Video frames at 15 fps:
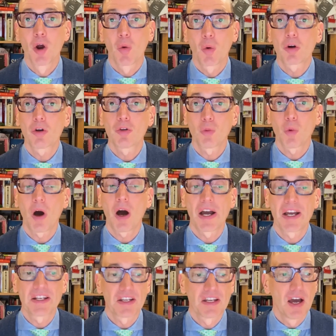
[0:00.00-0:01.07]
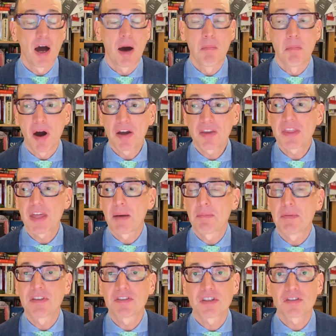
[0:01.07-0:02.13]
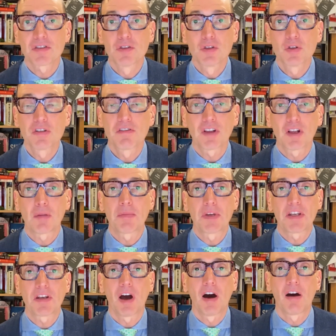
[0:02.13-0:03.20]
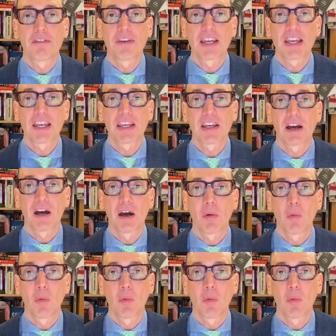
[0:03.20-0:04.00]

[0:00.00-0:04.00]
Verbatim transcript: worldwide. Among them is this new development of a uh,